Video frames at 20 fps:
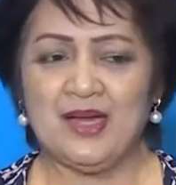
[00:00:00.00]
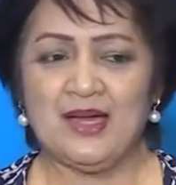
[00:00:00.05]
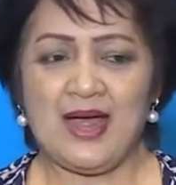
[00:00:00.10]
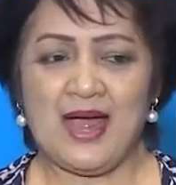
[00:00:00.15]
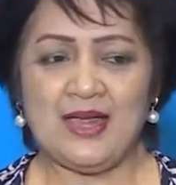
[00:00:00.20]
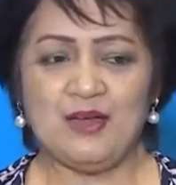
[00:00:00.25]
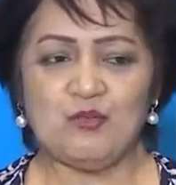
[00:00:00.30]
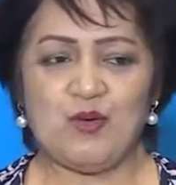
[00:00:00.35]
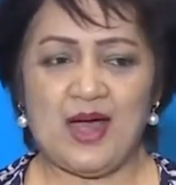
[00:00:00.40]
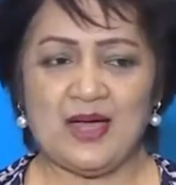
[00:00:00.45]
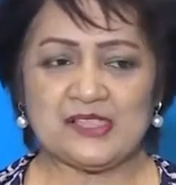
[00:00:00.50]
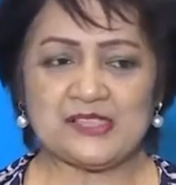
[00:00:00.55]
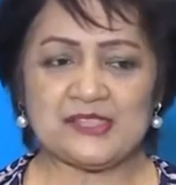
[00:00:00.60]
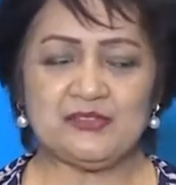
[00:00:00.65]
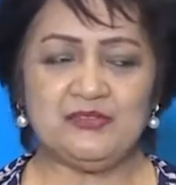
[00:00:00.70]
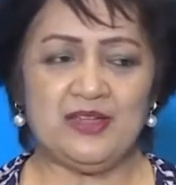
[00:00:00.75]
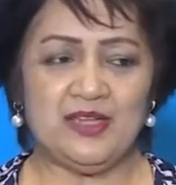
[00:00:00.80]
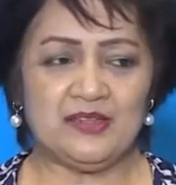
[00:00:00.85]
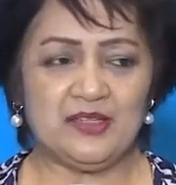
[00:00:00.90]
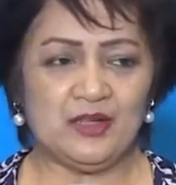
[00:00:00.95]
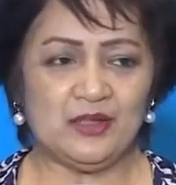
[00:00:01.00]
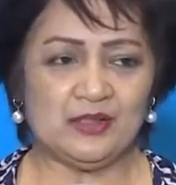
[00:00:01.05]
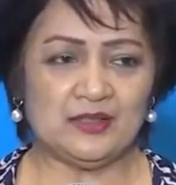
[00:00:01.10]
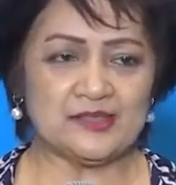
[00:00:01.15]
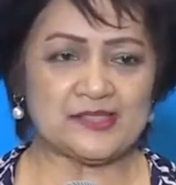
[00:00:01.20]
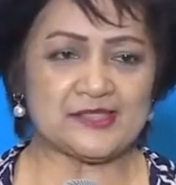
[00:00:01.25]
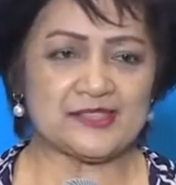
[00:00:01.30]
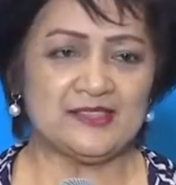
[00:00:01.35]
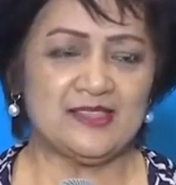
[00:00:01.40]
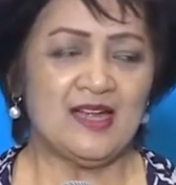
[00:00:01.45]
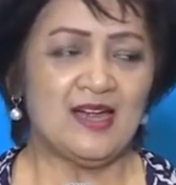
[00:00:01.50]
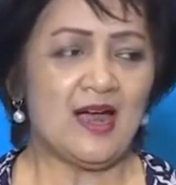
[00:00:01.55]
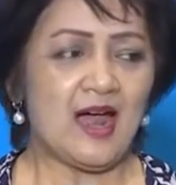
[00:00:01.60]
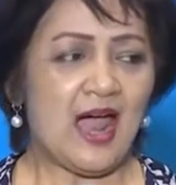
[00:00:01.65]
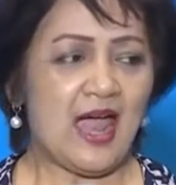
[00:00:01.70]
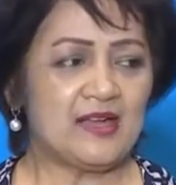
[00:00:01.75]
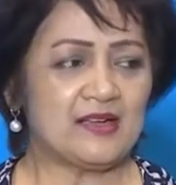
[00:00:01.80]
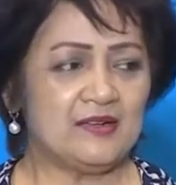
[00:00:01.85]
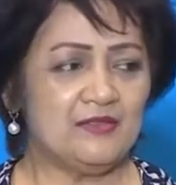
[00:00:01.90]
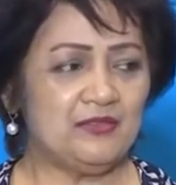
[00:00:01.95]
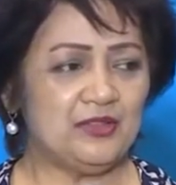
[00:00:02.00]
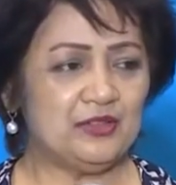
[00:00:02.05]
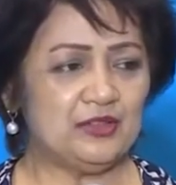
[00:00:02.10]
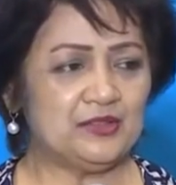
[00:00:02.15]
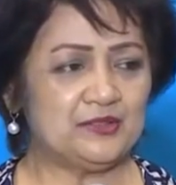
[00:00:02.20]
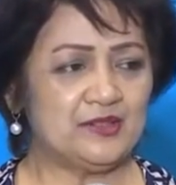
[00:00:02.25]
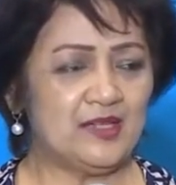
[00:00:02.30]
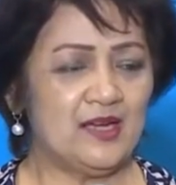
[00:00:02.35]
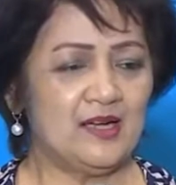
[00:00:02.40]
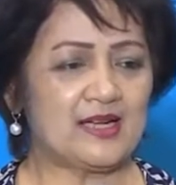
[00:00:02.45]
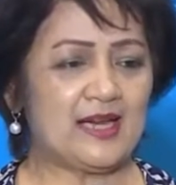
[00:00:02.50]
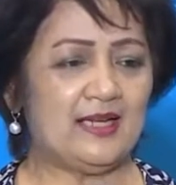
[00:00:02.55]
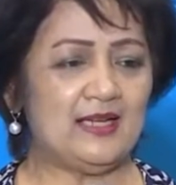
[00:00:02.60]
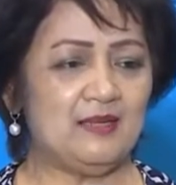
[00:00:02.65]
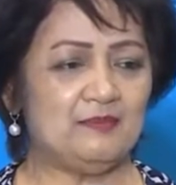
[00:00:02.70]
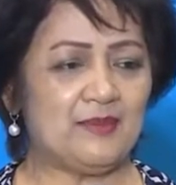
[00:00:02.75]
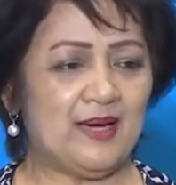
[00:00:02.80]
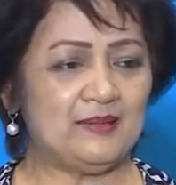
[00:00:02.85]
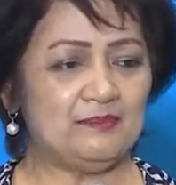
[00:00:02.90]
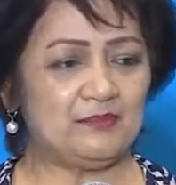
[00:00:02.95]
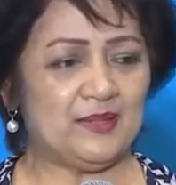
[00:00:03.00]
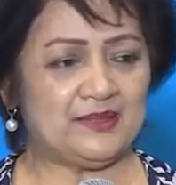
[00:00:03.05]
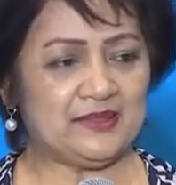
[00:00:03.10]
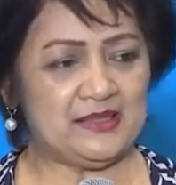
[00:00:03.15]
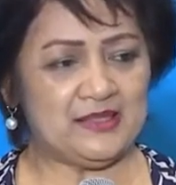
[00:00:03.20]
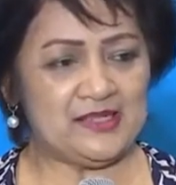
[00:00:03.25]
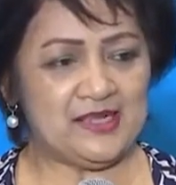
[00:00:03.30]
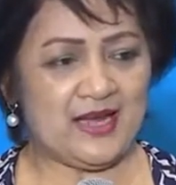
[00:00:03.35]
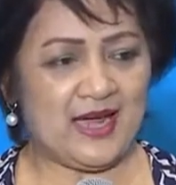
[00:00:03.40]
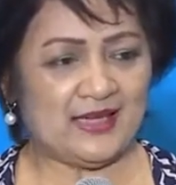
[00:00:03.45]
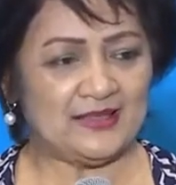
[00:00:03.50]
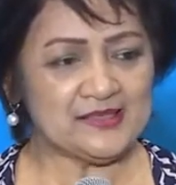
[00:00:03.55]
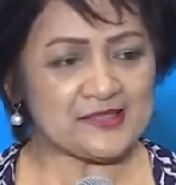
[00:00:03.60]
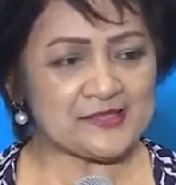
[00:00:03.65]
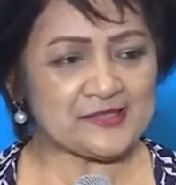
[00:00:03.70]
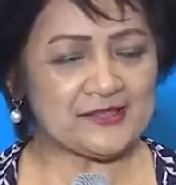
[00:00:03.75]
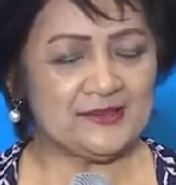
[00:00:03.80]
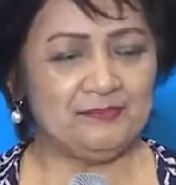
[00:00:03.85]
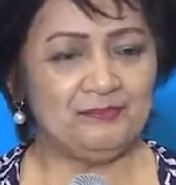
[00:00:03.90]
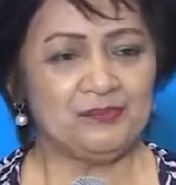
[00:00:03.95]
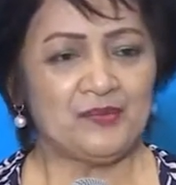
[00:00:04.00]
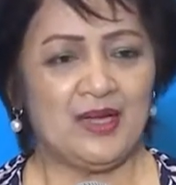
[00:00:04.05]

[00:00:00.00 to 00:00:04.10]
I watched videos, I reviewed relevant materials,